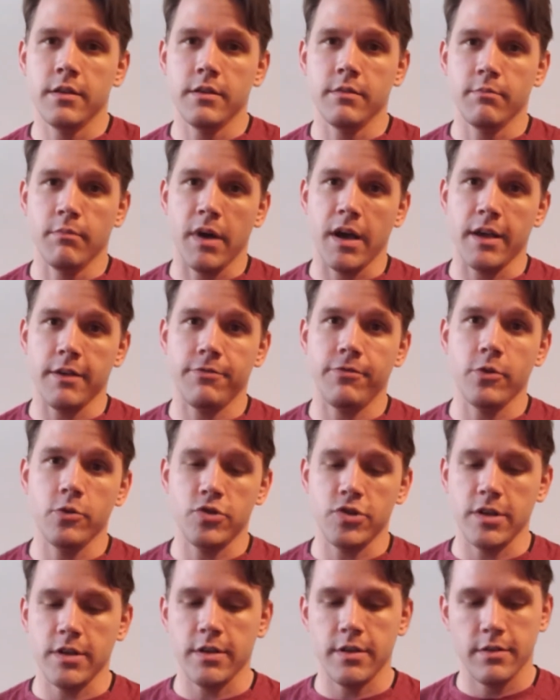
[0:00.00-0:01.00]
my
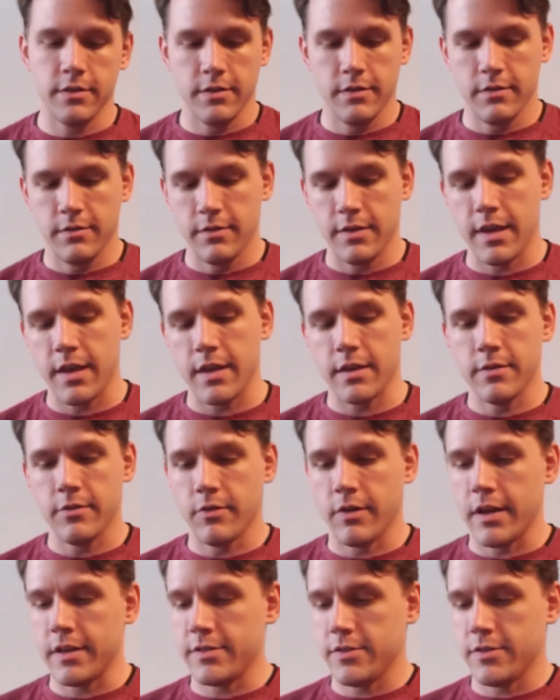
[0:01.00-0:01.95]
Fuji gi, right?